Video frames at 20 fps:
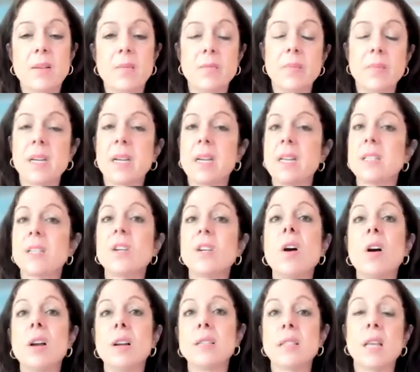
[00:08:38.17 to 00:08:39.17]
because it
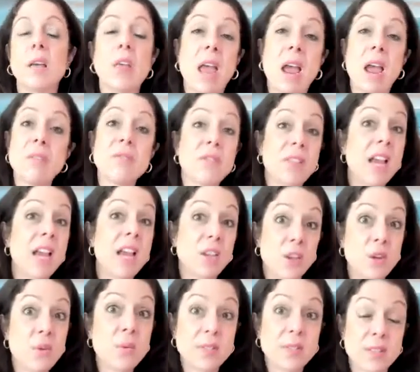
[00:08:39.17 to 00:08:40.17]
costs, after that,
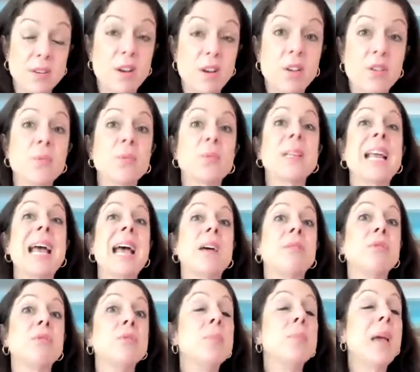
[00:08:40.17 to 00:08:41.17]
you as an author would
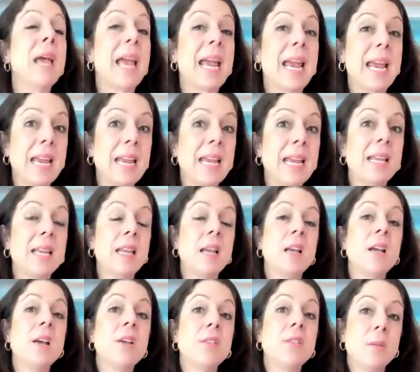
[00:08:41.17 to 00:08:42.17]
have to pay
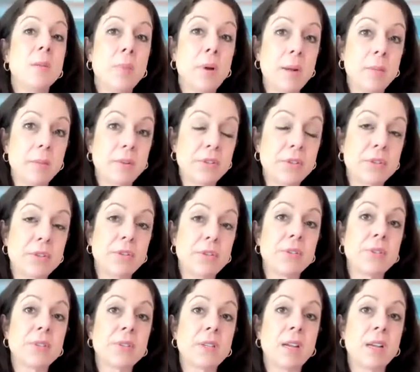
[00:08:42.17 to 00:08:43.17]
the
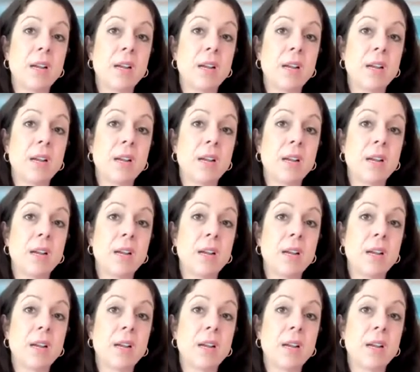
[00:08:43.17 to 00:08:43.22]
publisher's